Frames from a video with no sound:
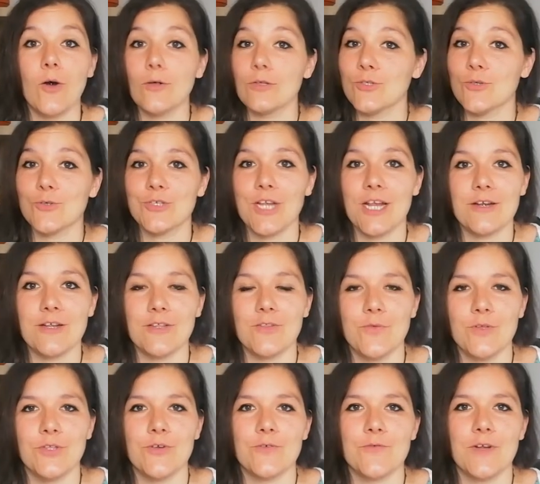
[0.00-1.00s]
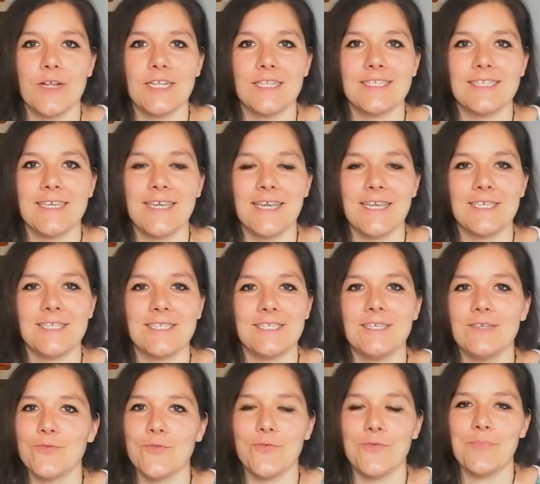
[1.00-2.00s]
Also share it with your friends in case
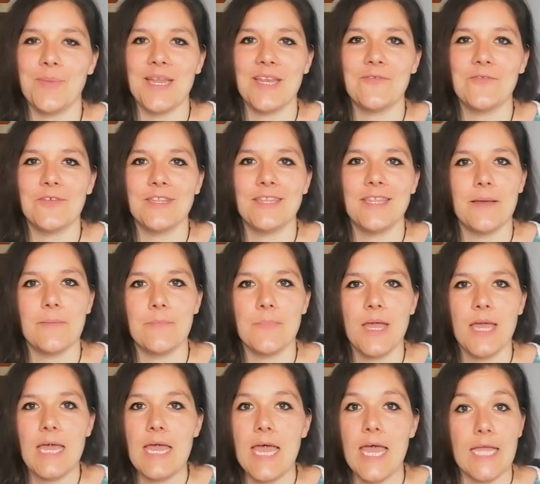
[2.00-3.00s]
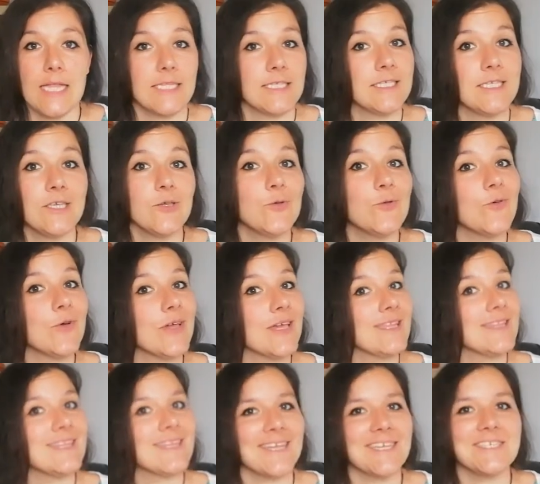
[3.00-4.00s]
it will benefit them, and see you
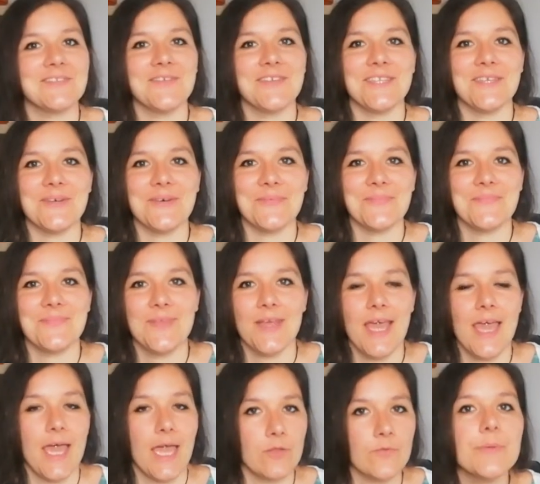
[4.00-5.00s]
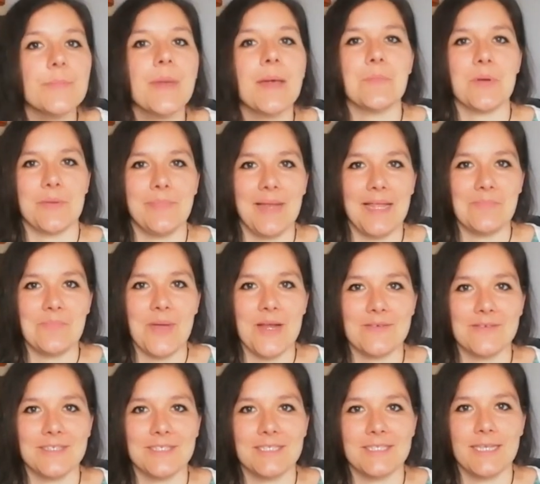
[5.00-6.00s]
in the next video. And remember, plant
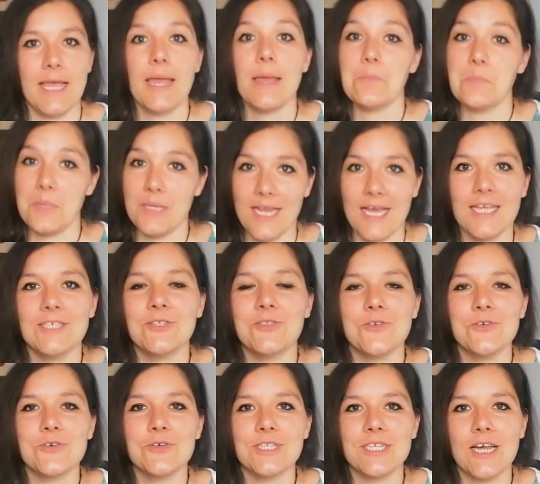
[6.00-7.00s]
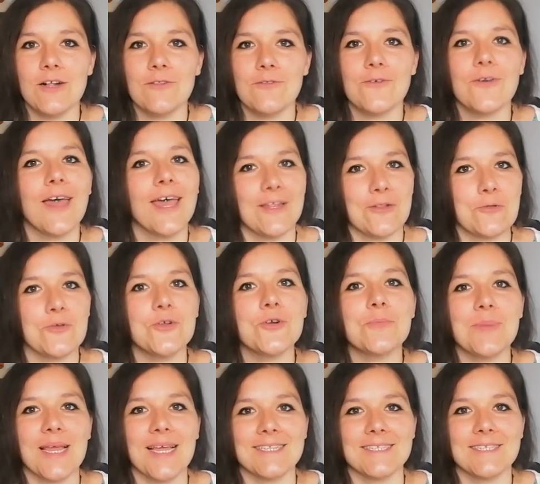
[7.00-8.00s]
parents, be nice to yourself and to
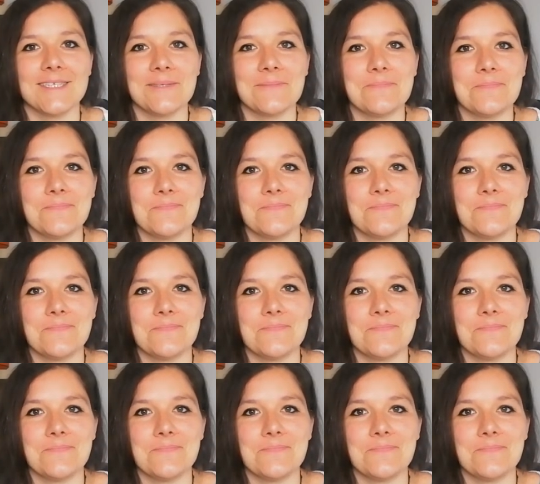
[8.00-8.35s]
your plants.